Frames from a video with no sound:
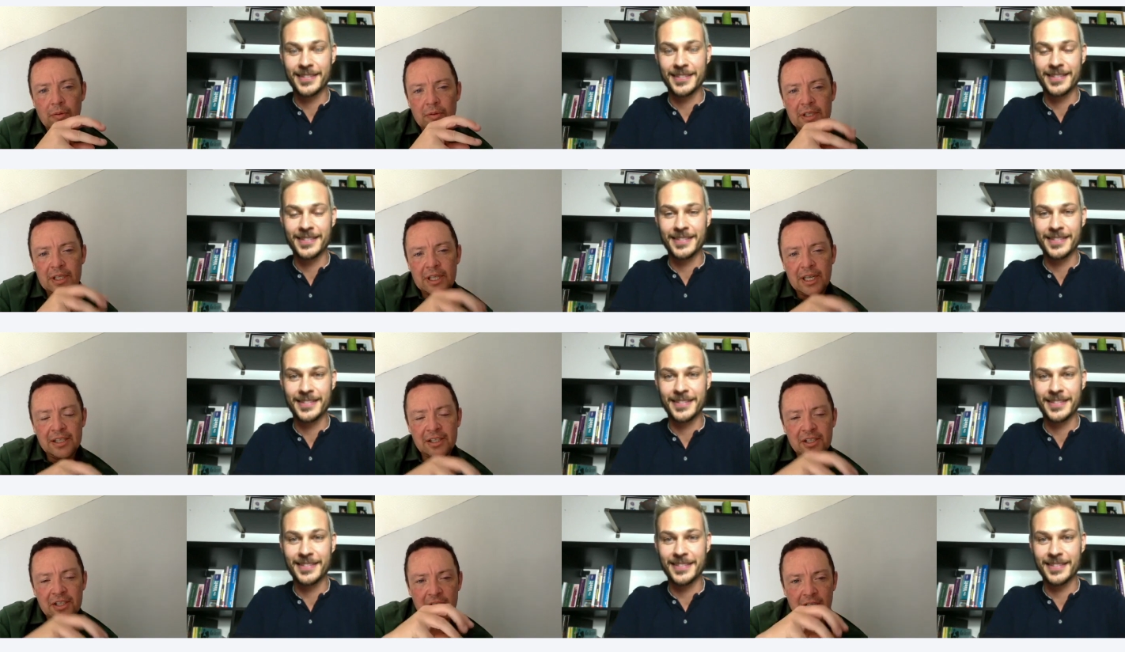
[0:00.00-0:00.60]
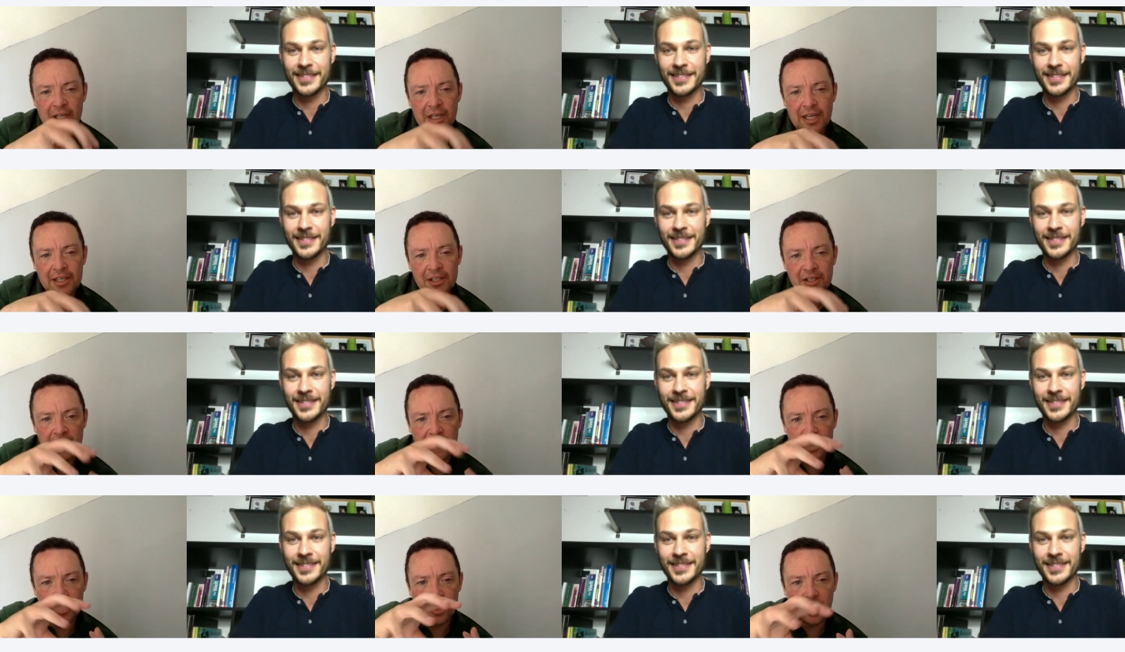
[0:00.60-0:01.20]
Speaker 1: let's
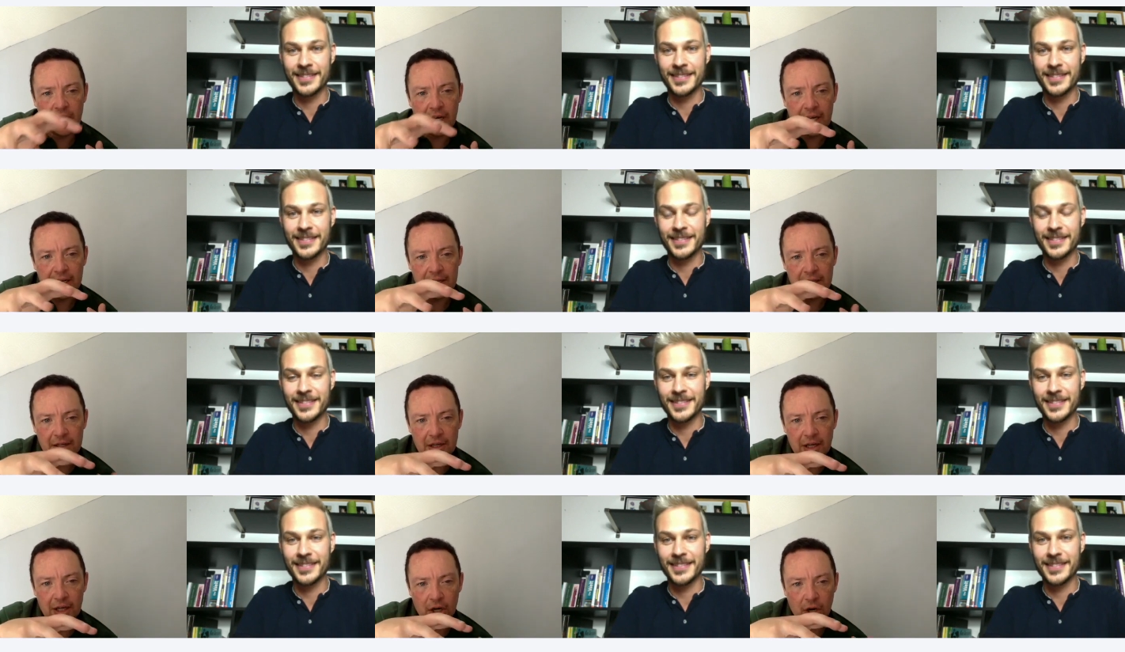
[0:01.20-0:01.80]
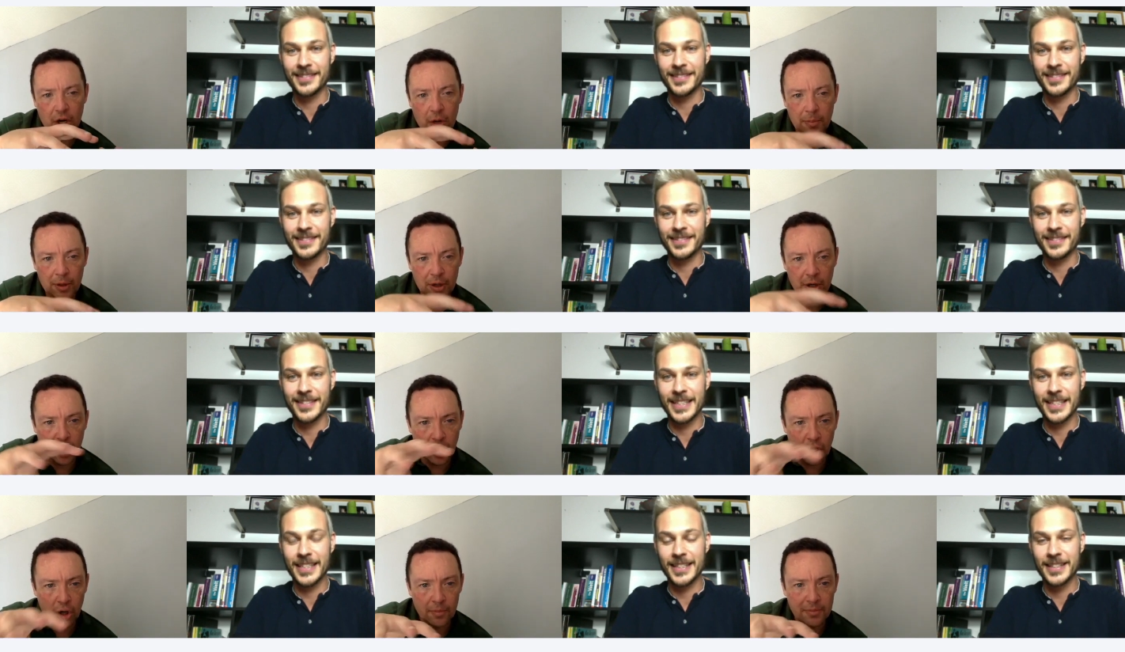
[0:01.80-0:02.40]
let's look at a couple
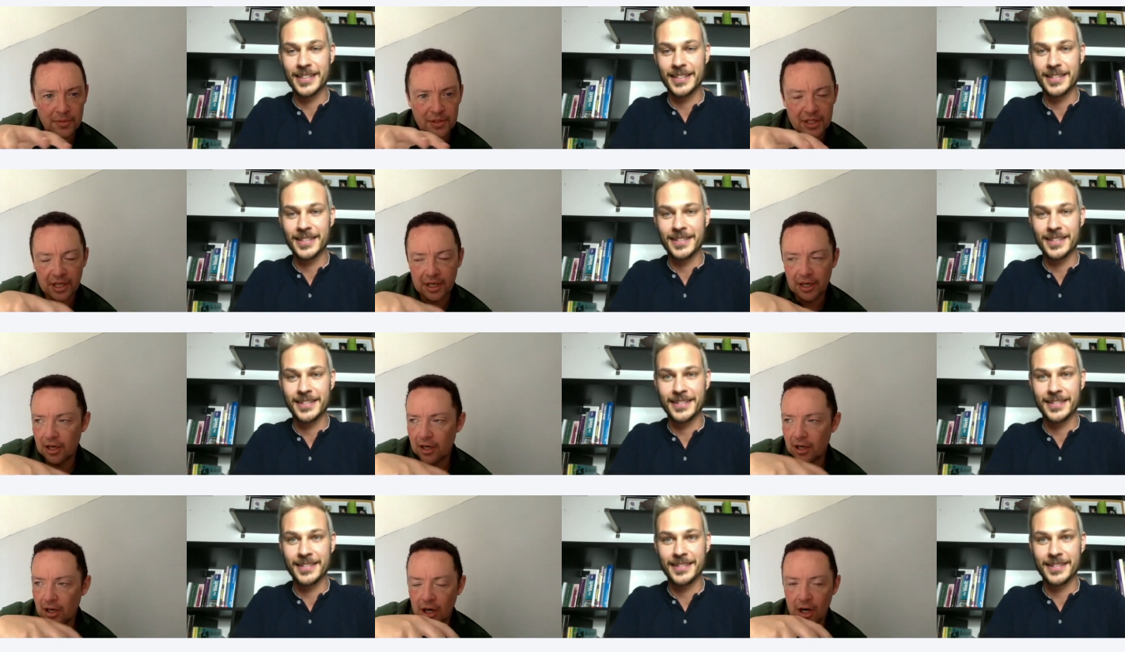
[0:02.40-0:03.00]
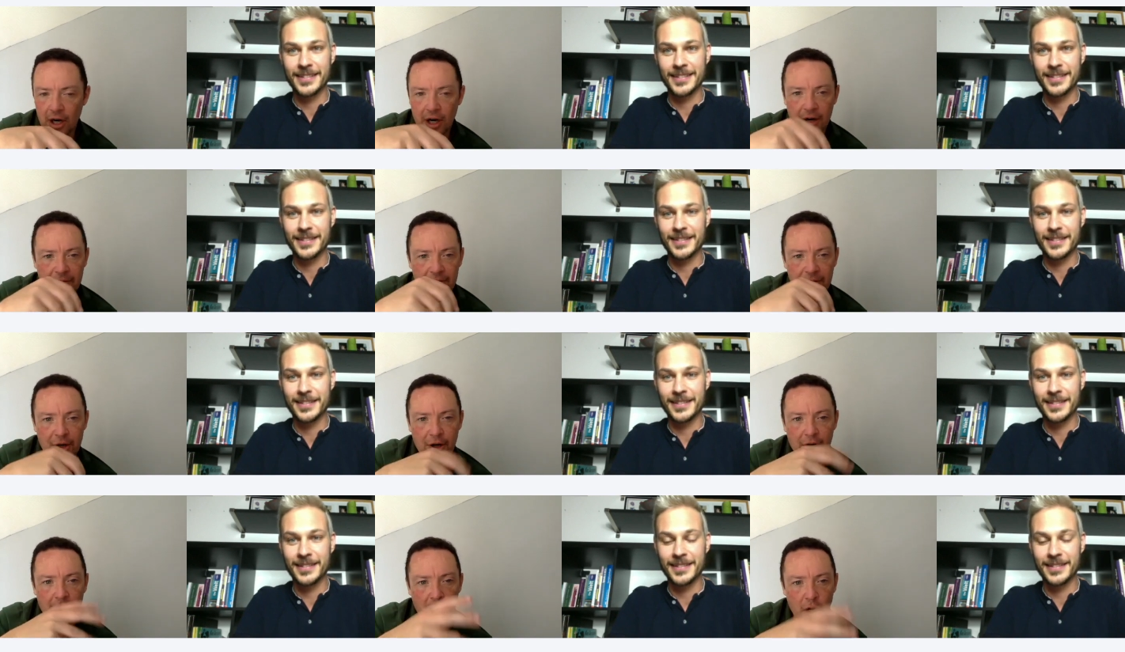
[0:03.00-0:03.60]
clubs that are, or
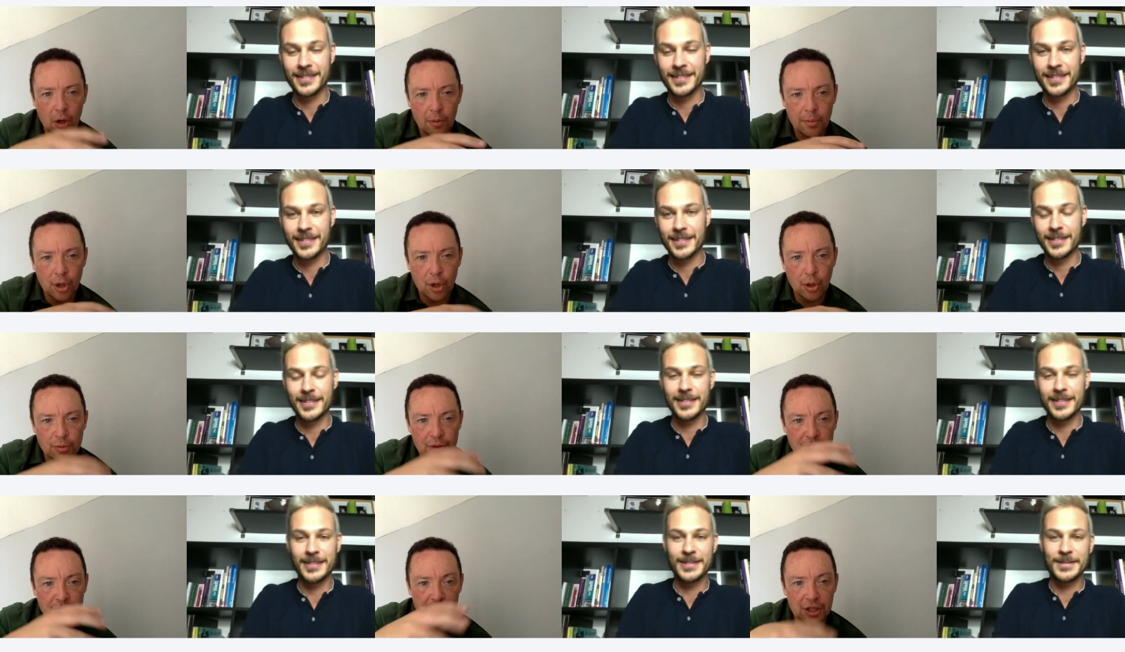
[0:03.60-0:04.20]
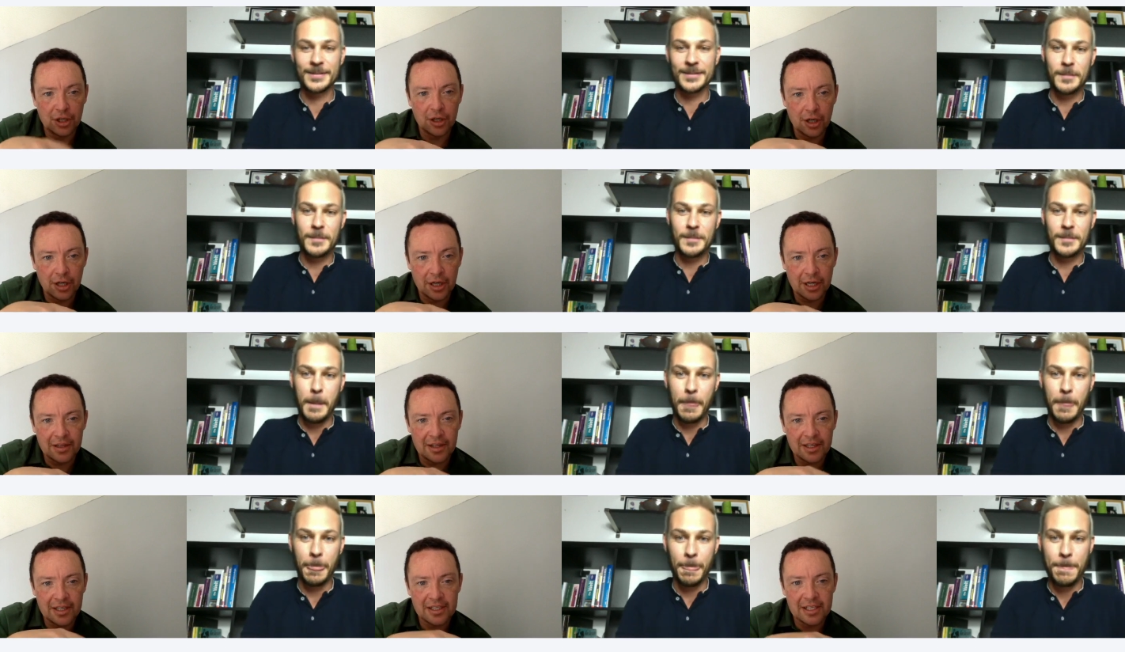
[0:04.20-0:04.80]
if you're a club coach and you're
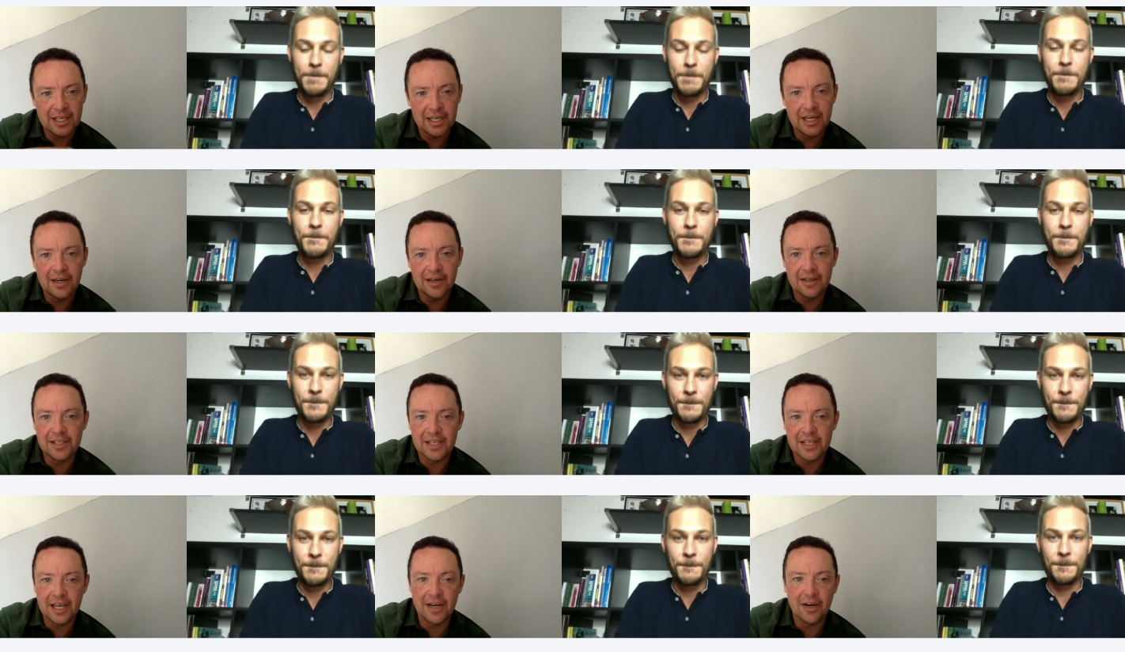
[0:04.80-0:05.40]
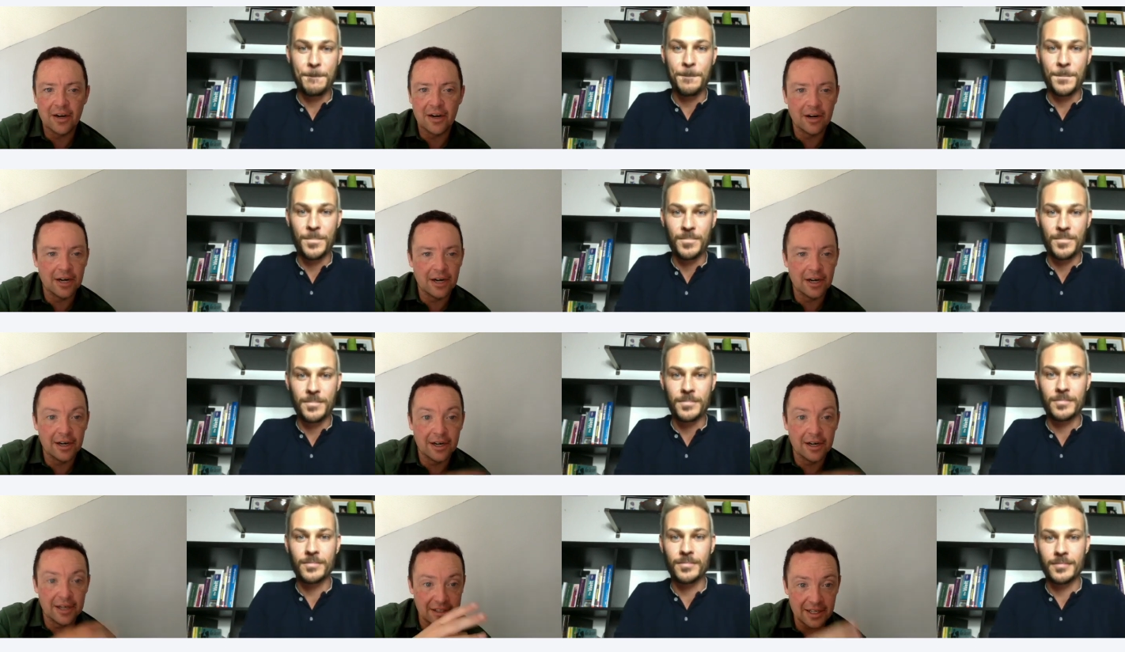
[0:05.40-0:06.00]
looking at this here and saying, all right,
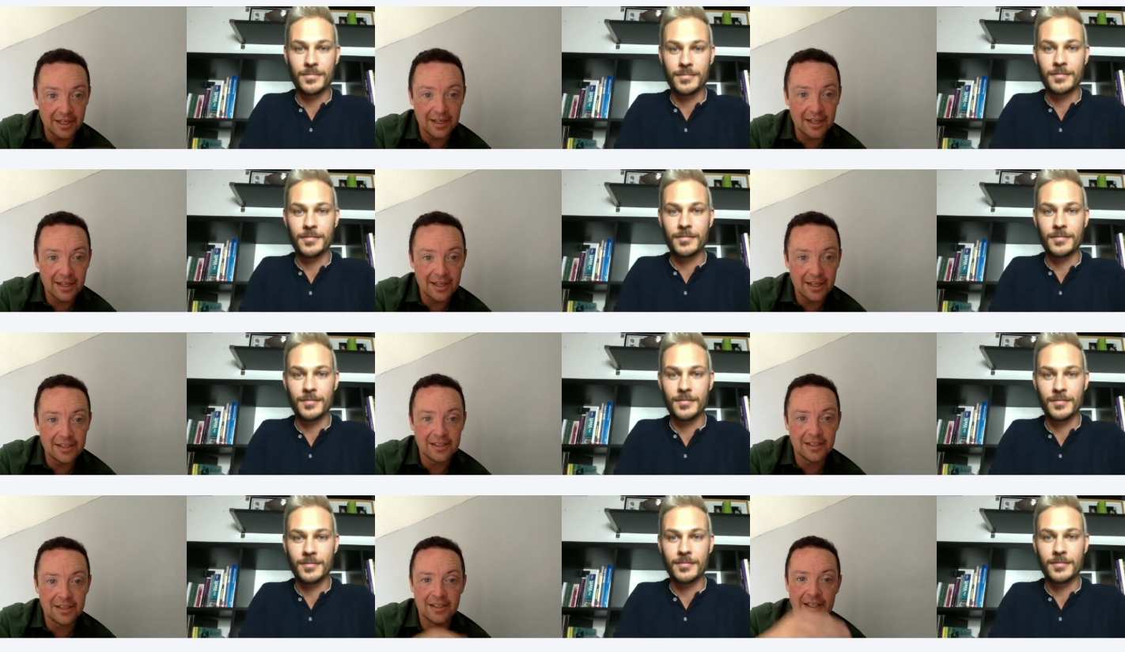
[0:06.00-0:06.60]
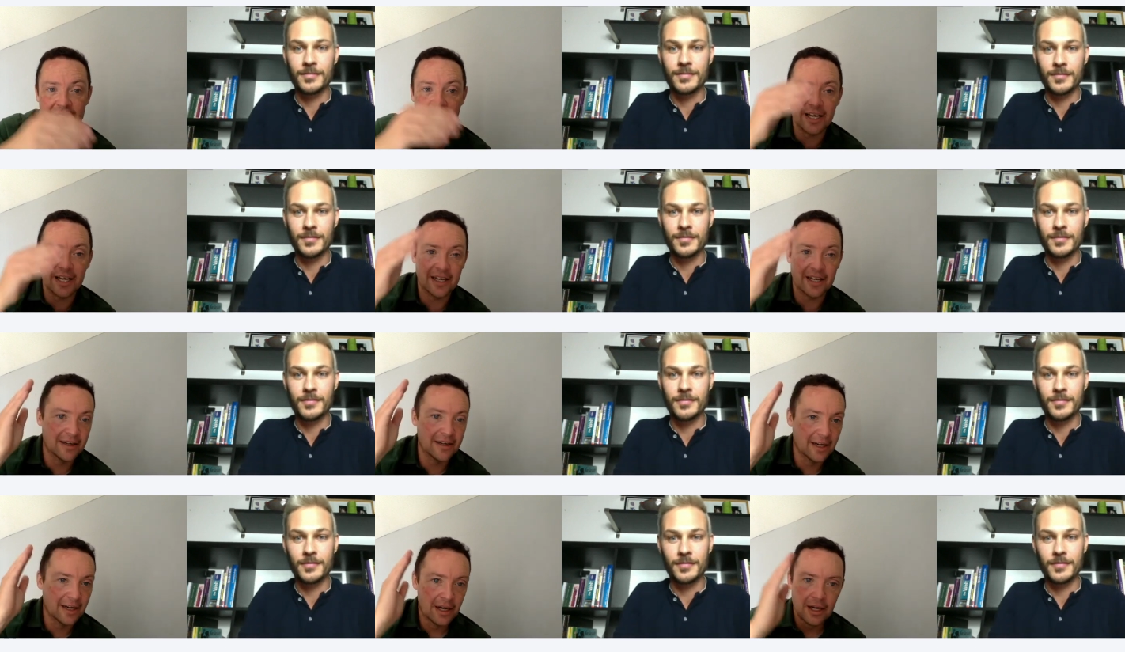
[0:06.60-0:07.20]
you're listening to this and
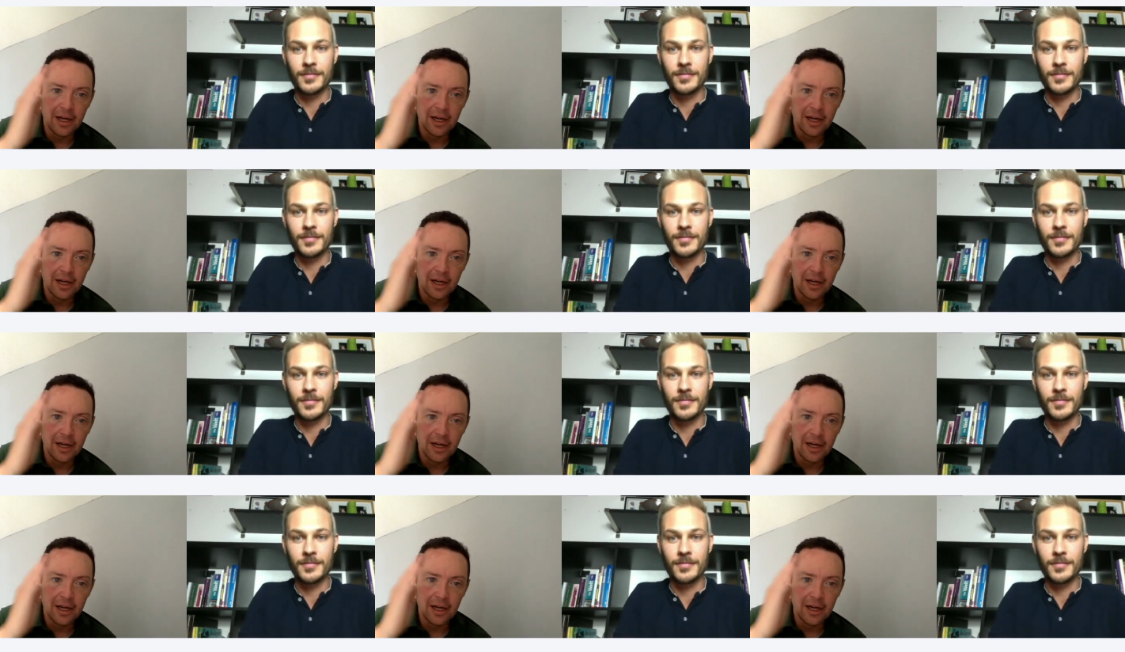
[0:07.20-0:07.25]
saying,